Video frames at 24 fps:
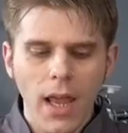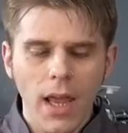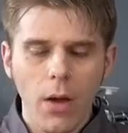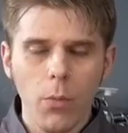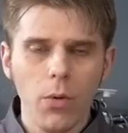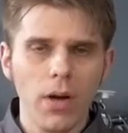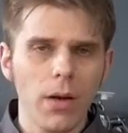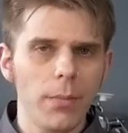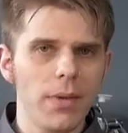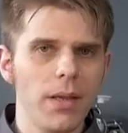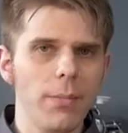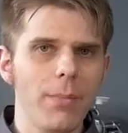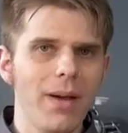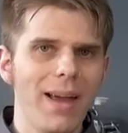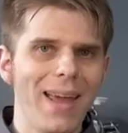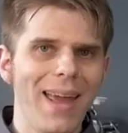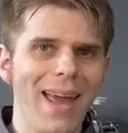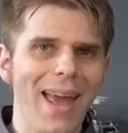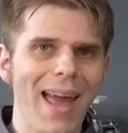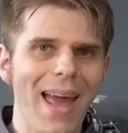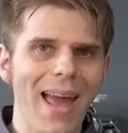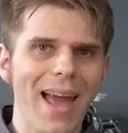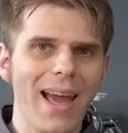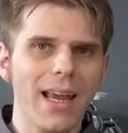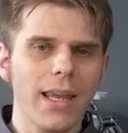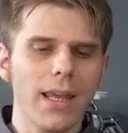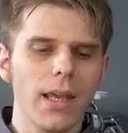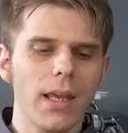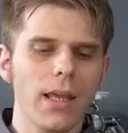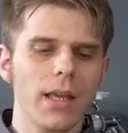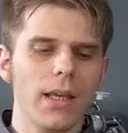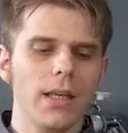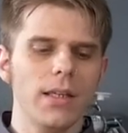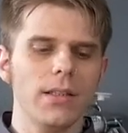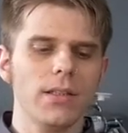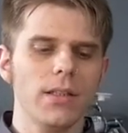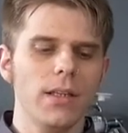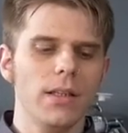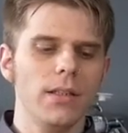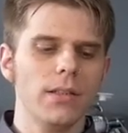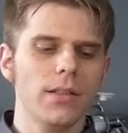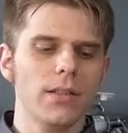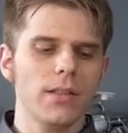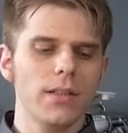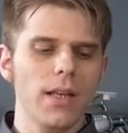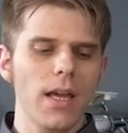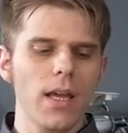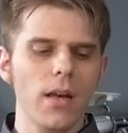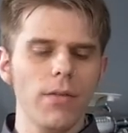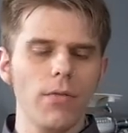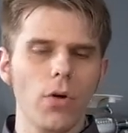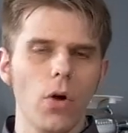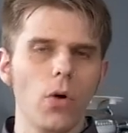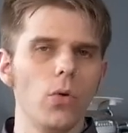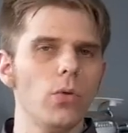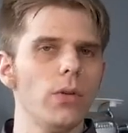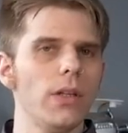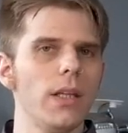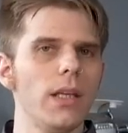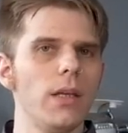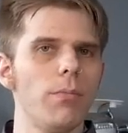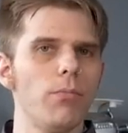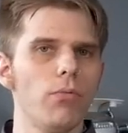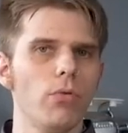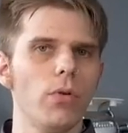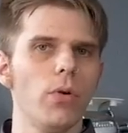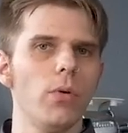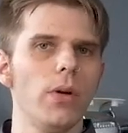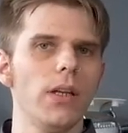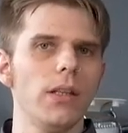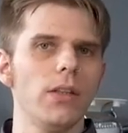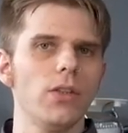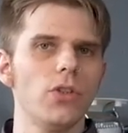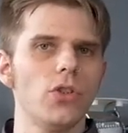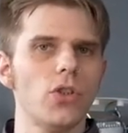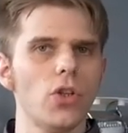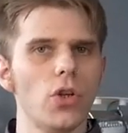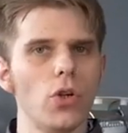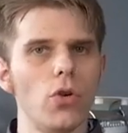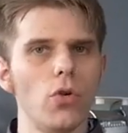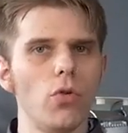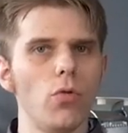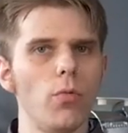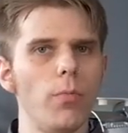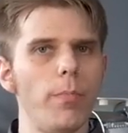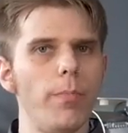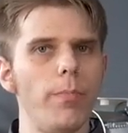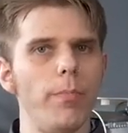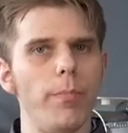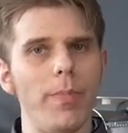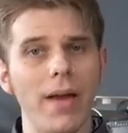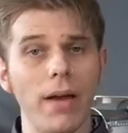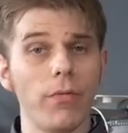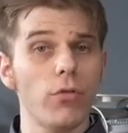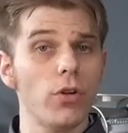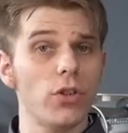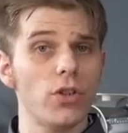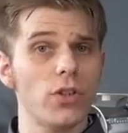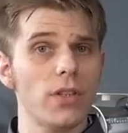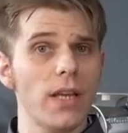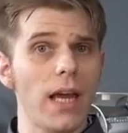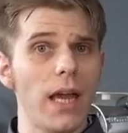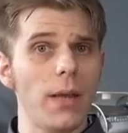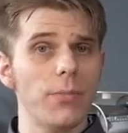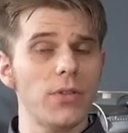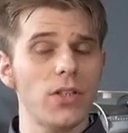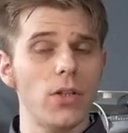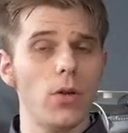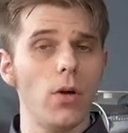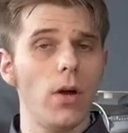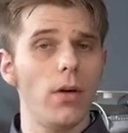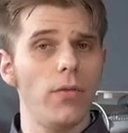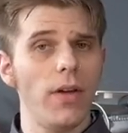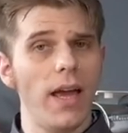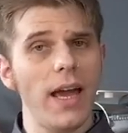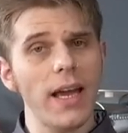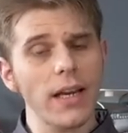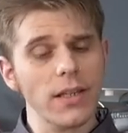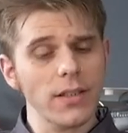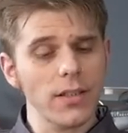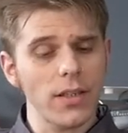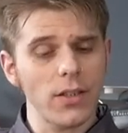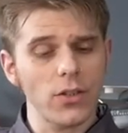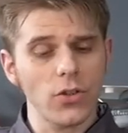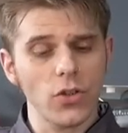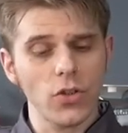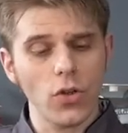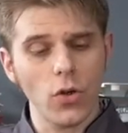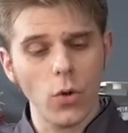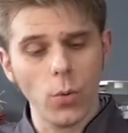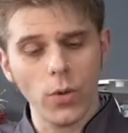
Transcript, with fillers: And what I mean by hack is instead of only brewing the two beverage types that you have access to